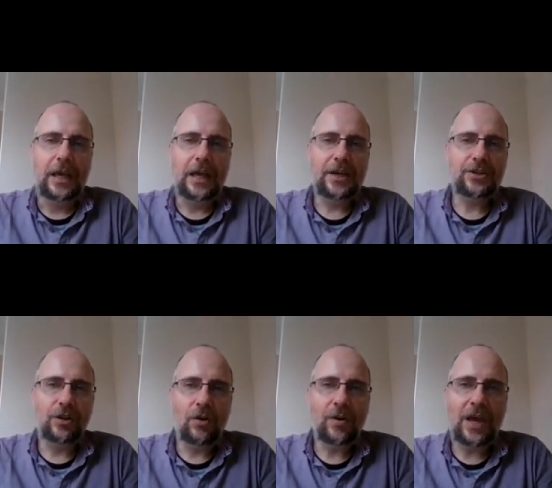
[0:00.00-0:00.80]
It is
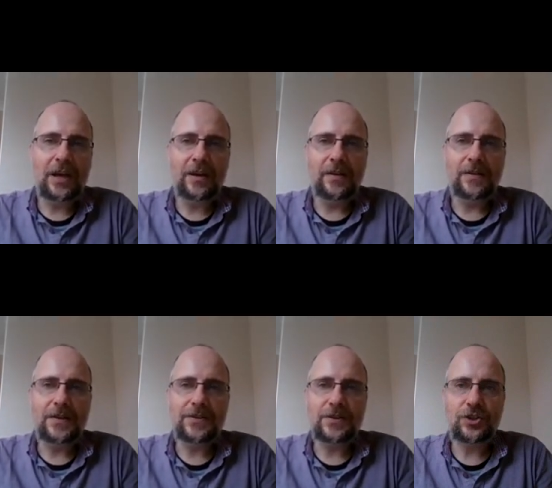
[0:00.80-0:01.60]
located in
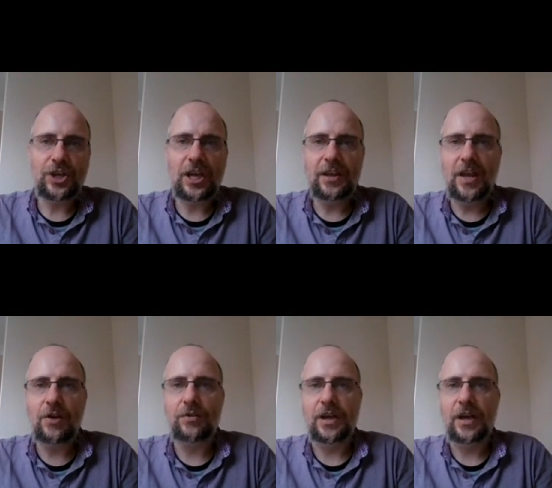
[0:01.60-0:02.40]
this shaded
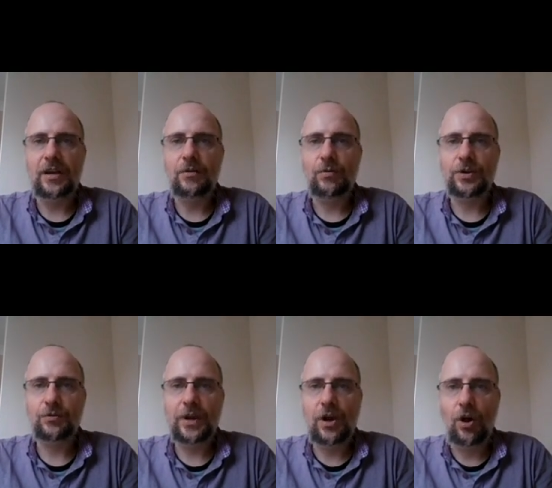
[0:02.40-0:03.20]
area, which
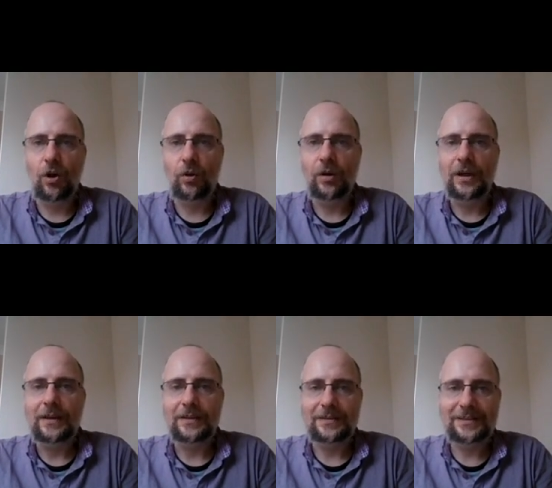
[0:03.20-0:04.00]
we call
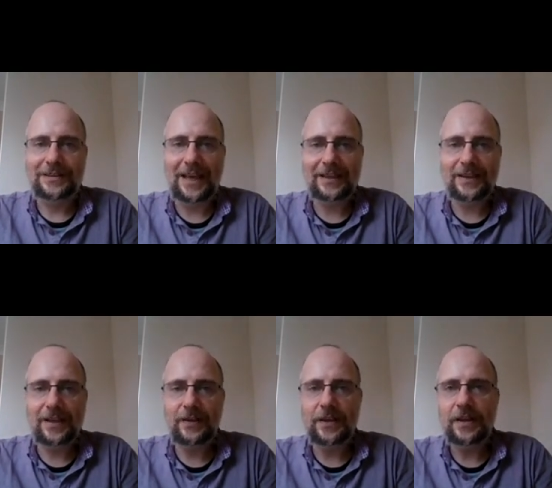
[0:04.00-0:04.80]
the
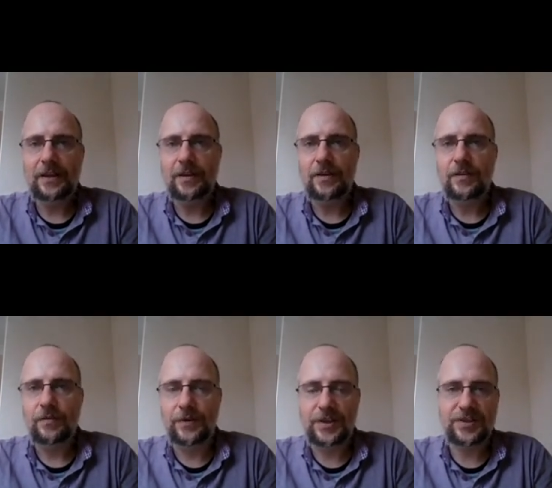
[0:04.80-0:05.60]
technically
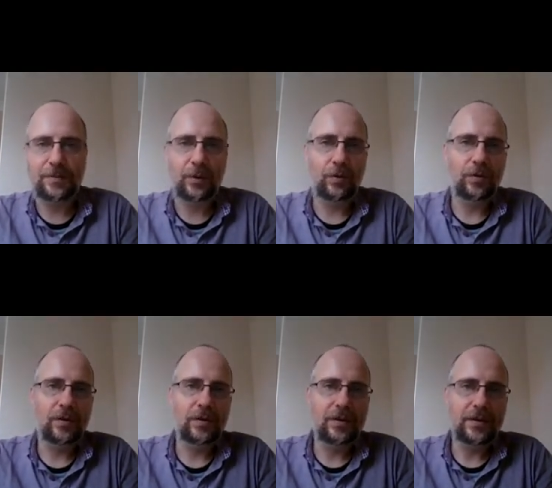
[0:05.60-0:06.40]
feasible
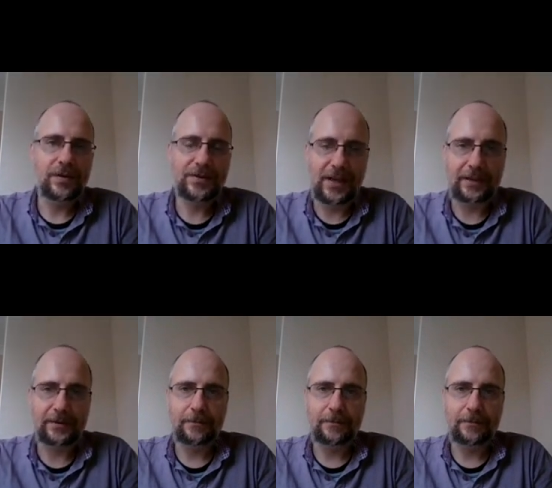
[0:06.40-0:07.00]
set.